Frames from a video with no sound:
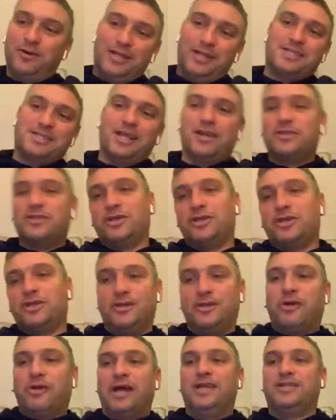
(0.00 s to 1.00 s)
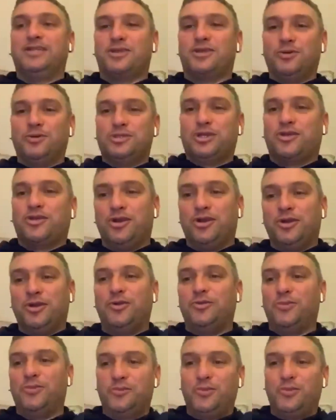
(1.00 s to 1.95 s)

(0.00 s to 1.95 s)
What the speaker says: instead of turning right to go to Crewe,